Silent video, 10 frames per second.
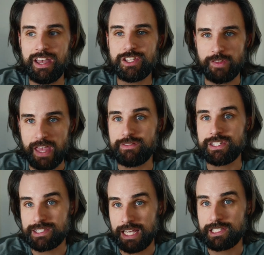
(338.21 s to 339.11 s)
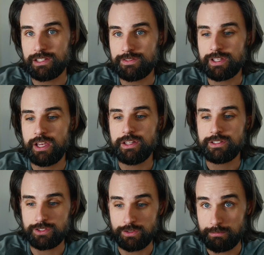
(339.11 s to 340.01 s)
So they have incentives
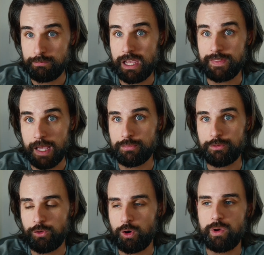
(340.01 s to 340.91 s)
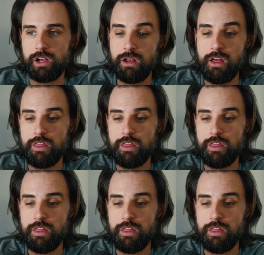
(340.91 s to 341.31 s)
to make that perform well.